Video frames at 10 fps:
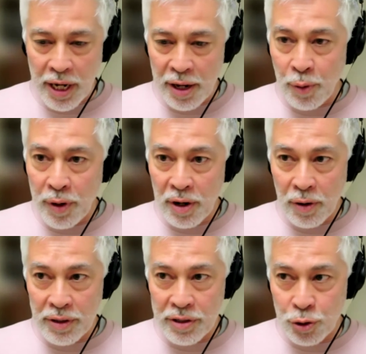Today we
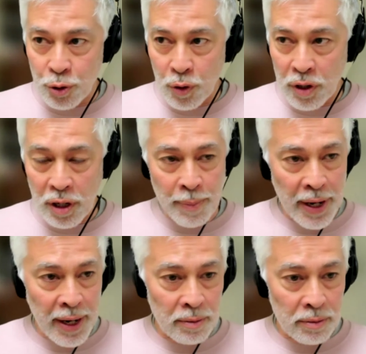are going to talk
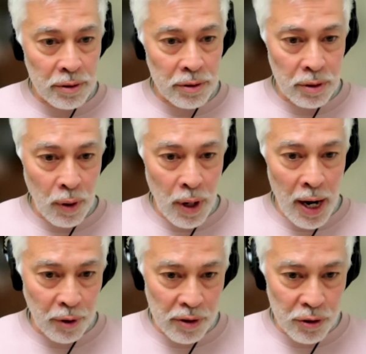about, or
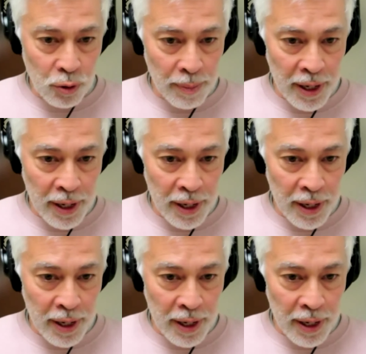I'm going to talk